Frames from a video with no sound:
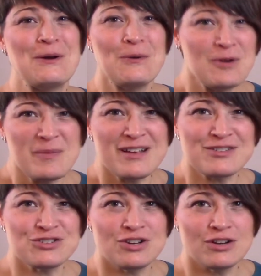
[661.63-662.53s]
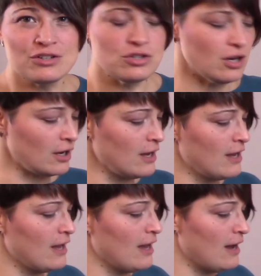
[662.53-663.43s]
what makes a shark a shark?
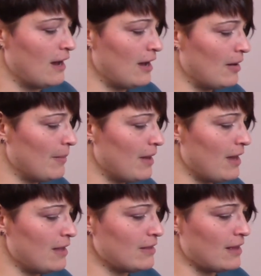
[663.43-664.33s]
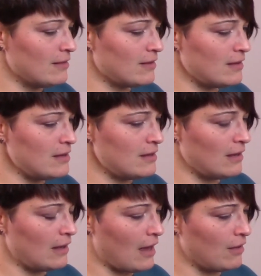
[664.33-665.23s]
And then
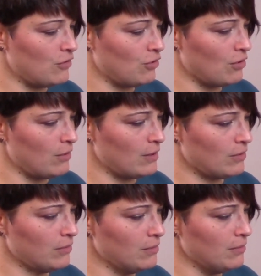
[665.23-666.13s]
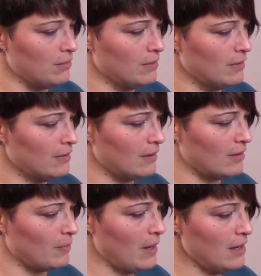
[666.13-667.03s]
seeing, as you're going through
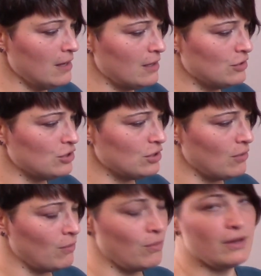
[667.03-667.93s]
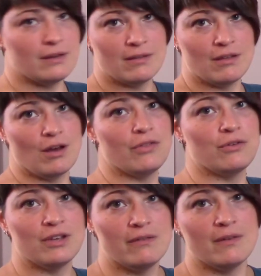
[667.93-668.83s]
this page, you know, what does the
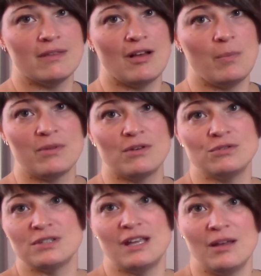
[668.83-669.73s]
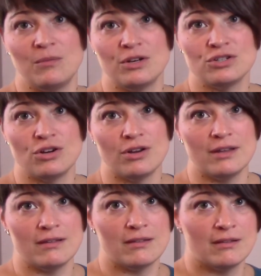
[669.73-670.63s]
author give us to help us understand what a
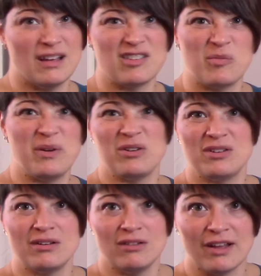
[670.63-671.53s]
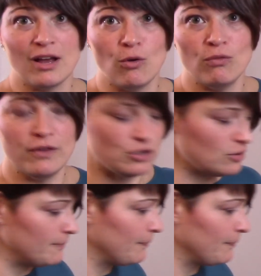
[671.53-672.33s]
shark is as compared to like a goldfish?